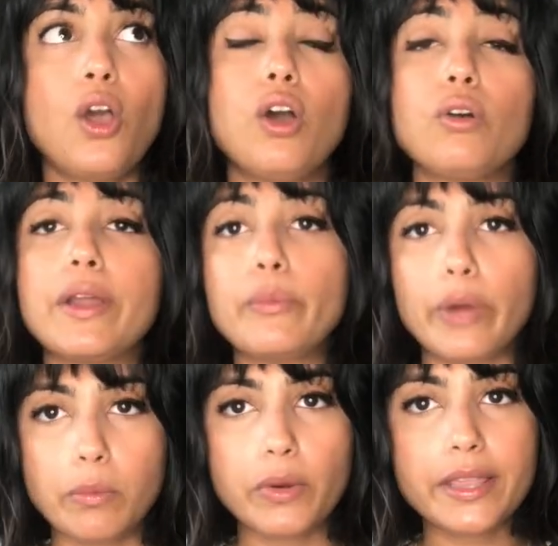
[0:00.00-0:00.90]
Oh, and
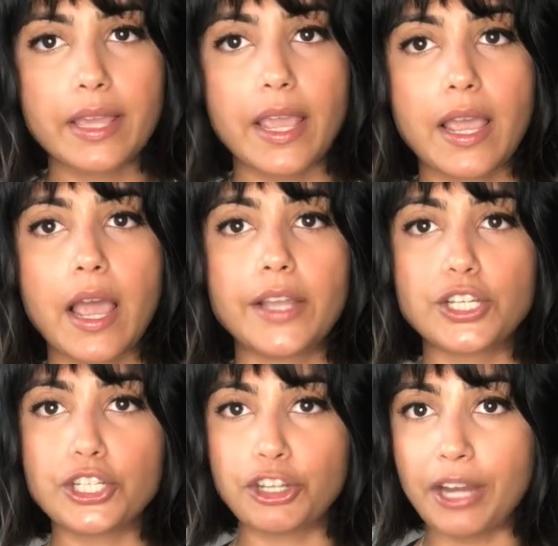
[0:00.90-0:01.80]
one more thing I
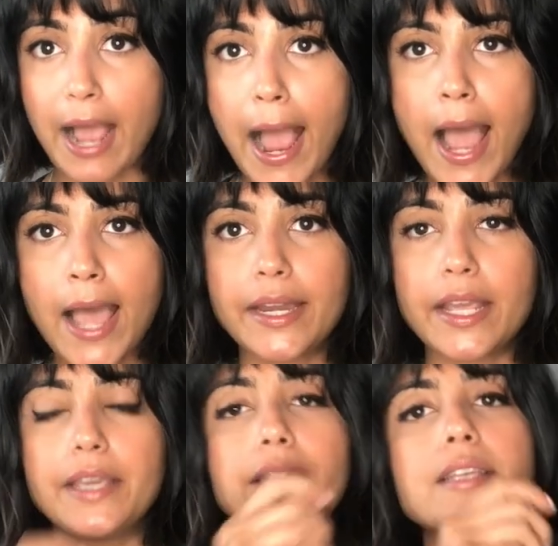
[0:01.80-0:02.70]
should add
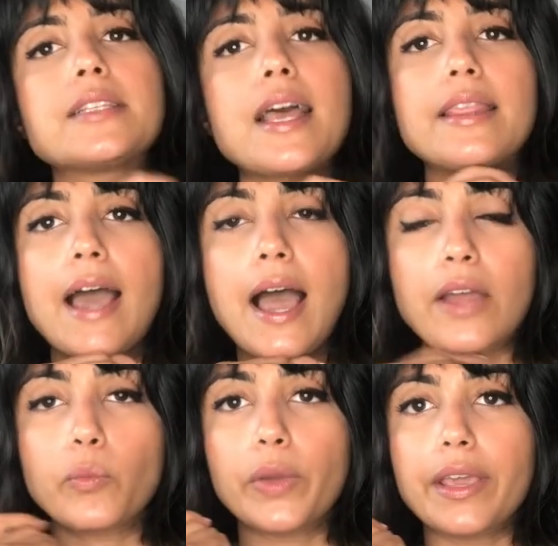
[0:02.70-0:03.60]
is
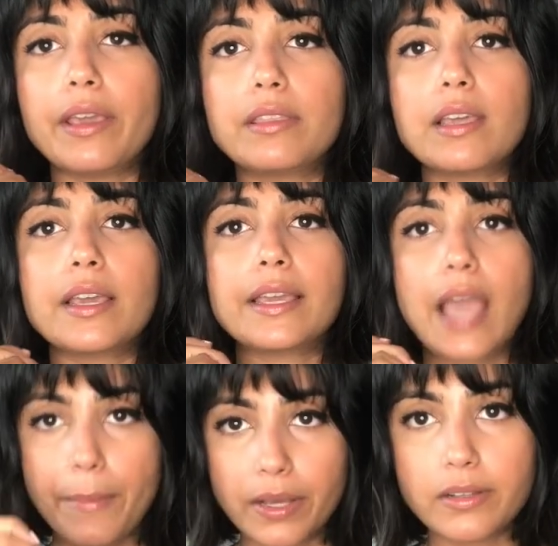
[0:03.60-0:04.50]
that with
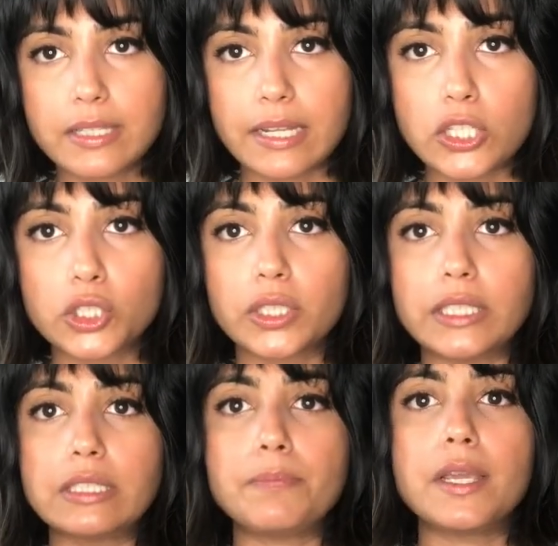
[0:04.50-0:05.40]
chemical
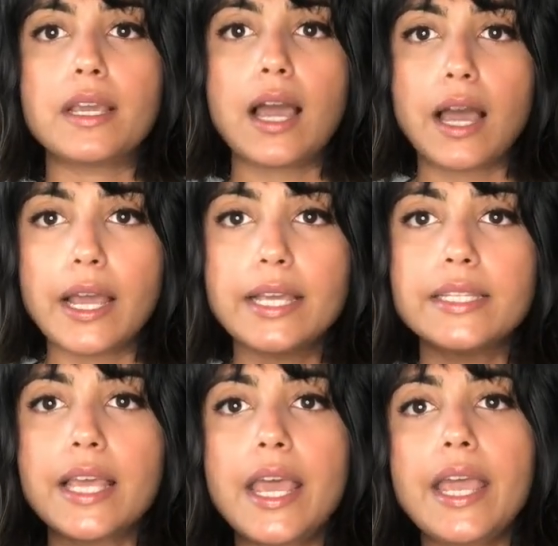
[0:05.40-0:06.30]
sunscreens,
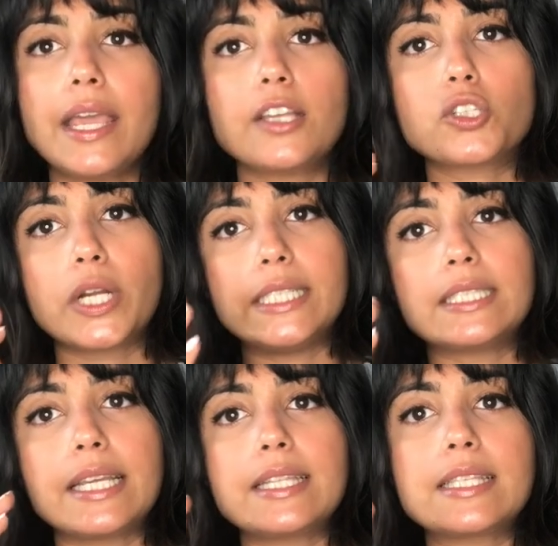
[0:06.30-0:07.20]
because it
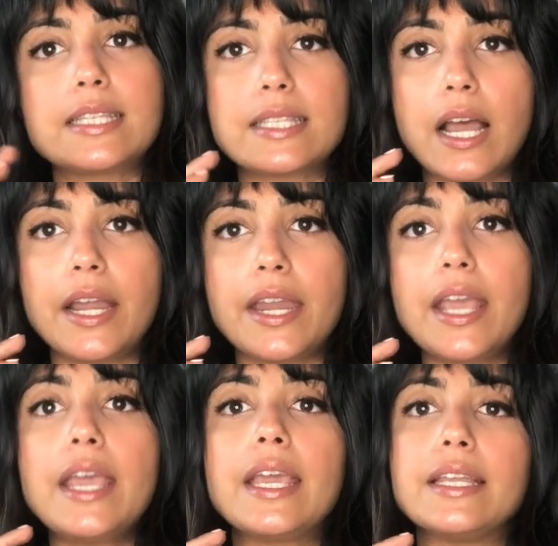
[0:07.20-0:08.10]
translates the sun
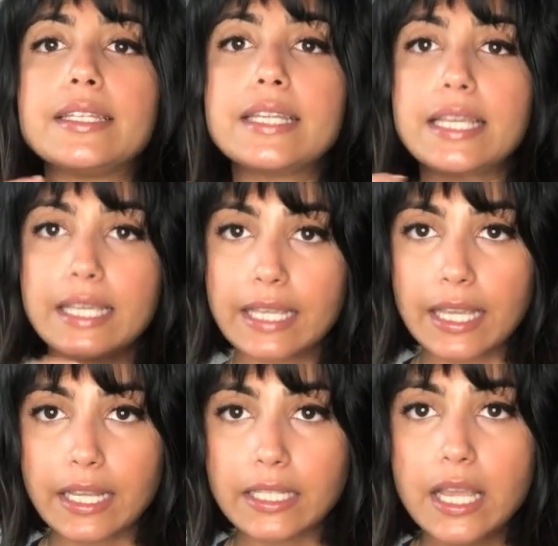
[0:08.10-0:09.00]
into
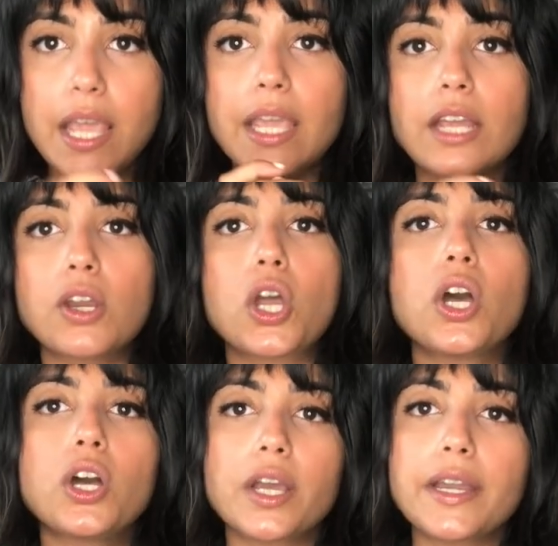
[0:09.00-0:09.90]
heat, it
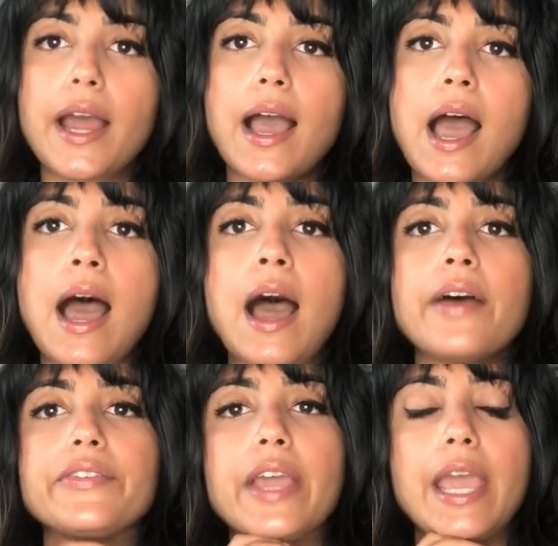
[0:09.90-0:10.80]
could
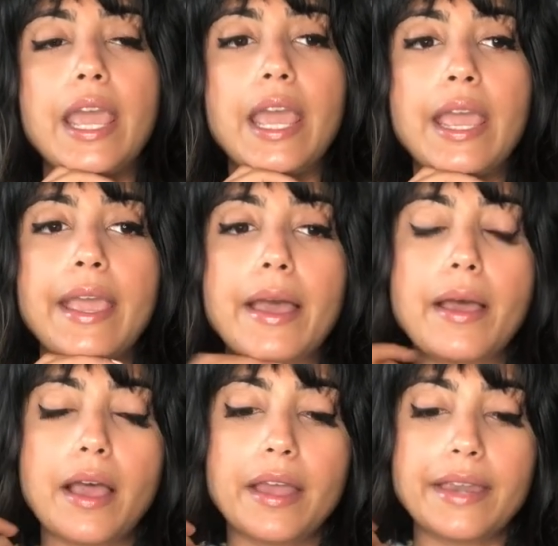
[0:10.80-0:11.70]
have a
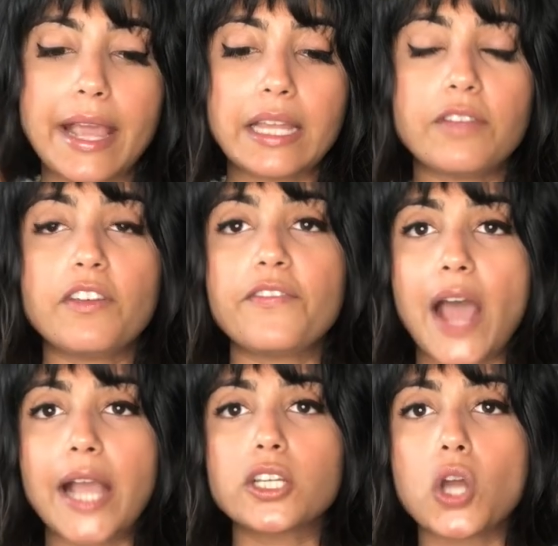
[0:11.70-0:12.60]
negative
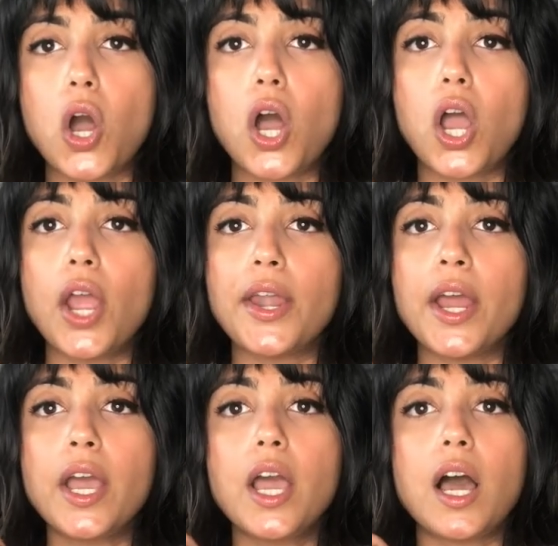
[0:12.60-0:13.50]
effect
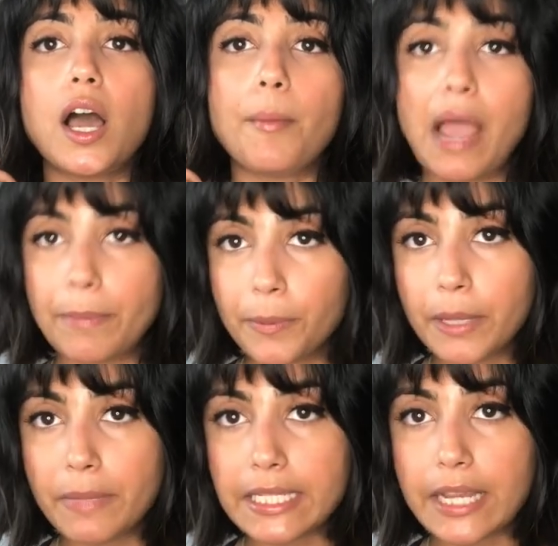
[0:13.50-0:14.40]
on
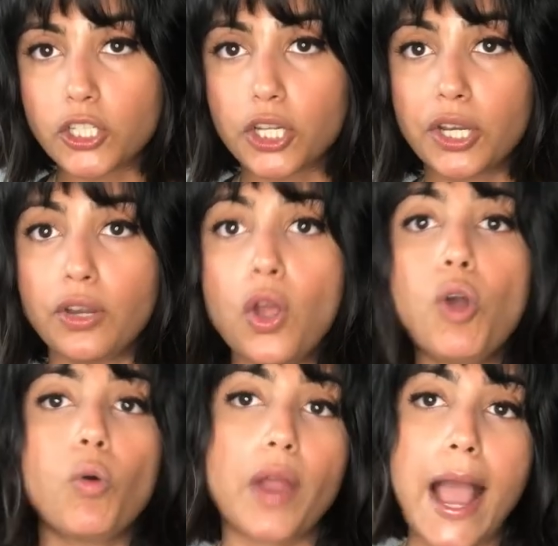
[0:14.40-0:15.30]
hyperpigmentation
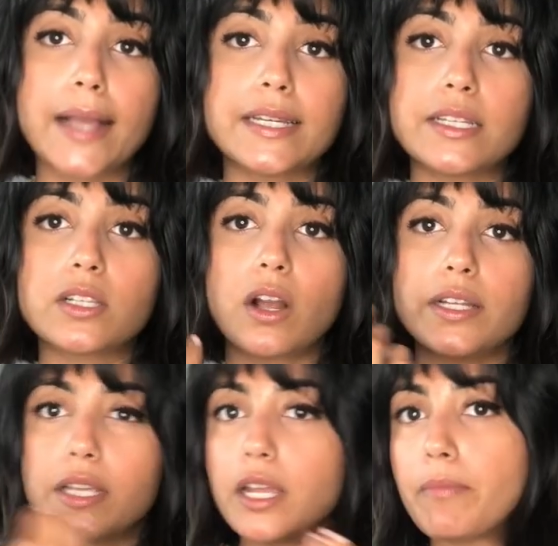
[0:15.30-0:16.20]
or acne
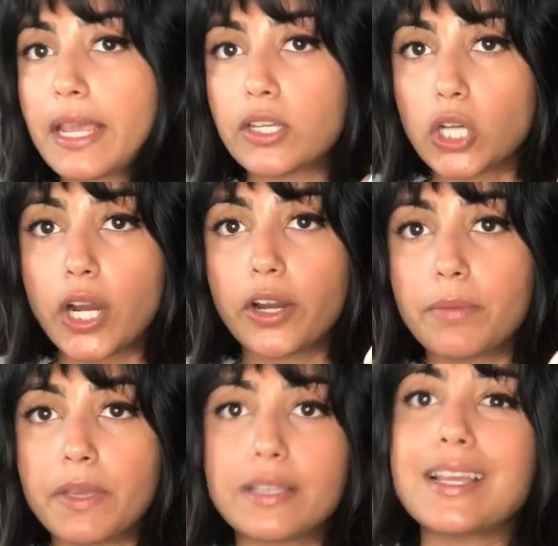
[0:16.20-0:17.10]
scars. It can make it
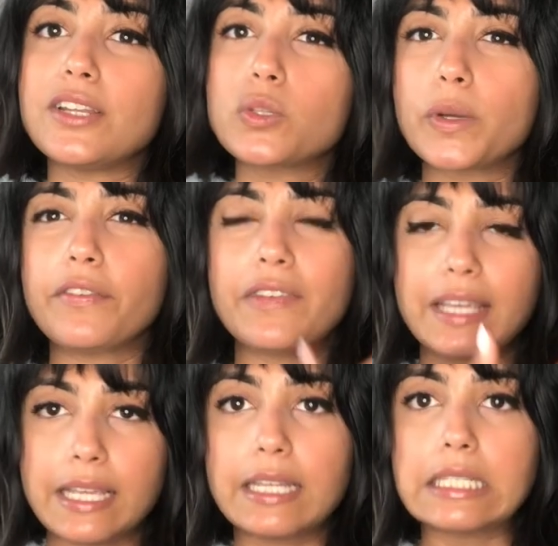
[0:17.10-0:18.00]
darker because any sort of
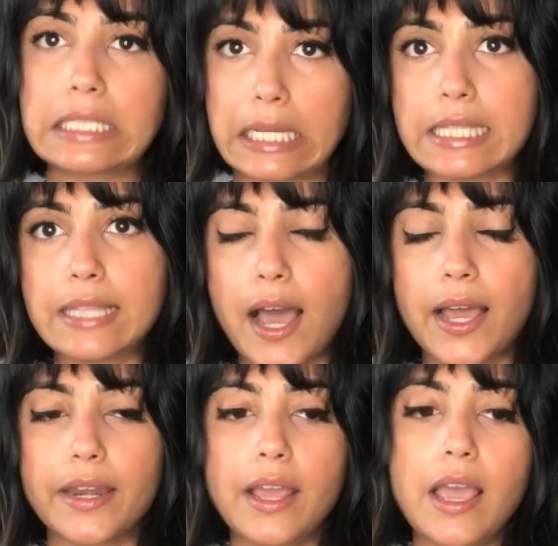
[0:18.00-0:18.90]
heat does
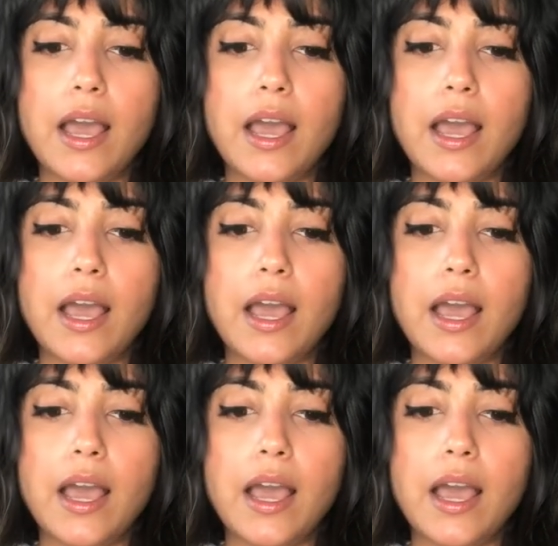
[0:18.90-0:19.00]
that.